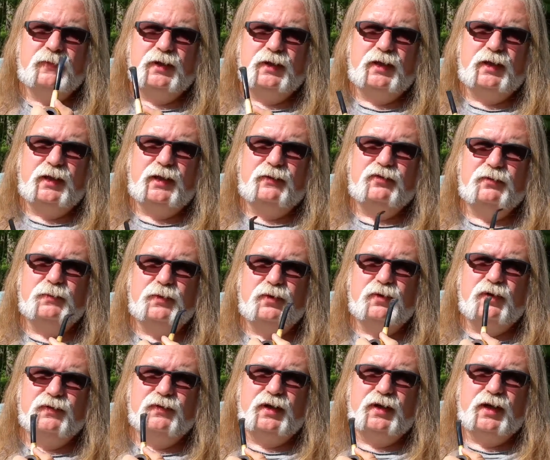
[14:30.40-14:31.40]
It leaves
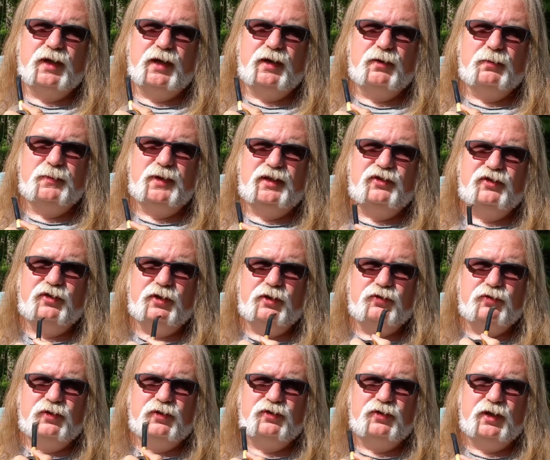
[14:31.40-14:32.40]
more of a, I don't mean
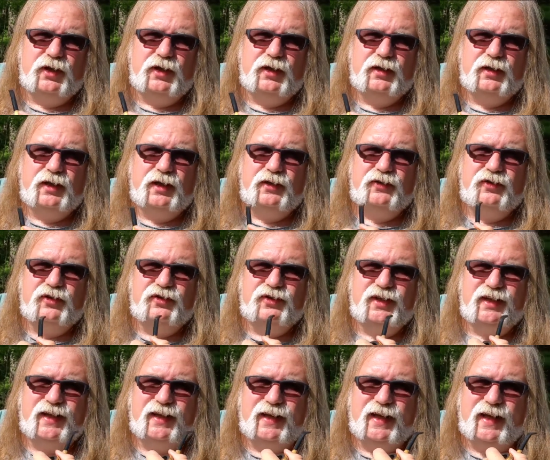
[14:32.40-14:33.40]
citrusy, it's just
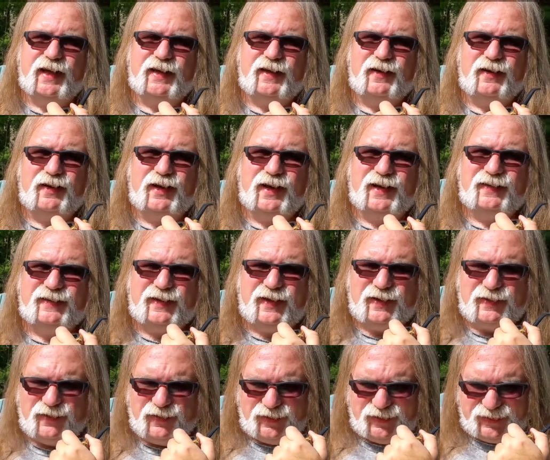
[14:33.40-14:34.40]
like, I
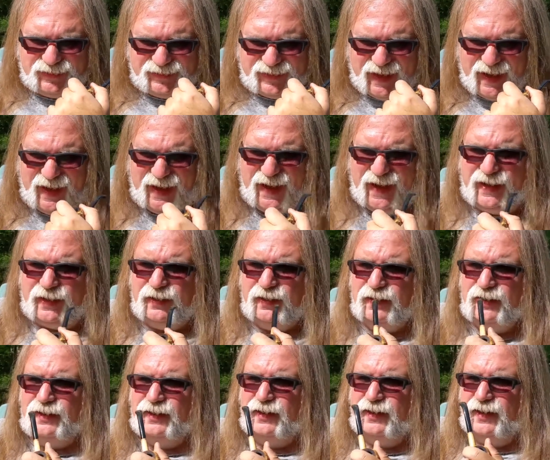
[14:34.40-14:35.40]
call it a tang.
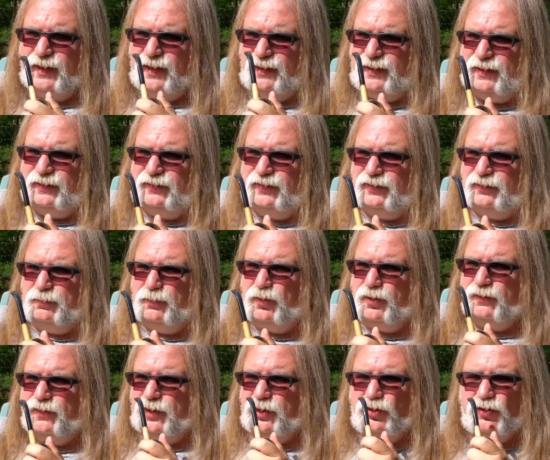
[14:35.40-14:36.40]
And this is more
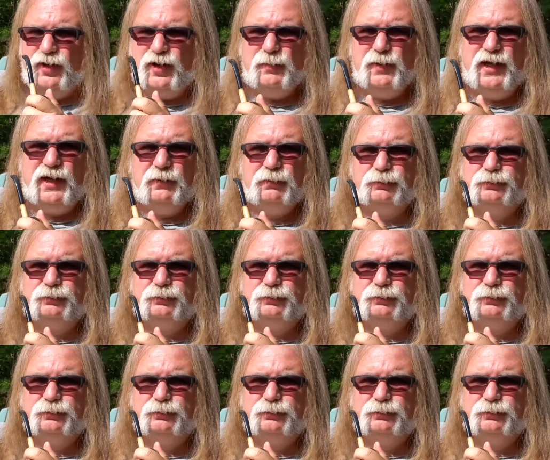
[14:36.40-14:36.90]
of a creamy.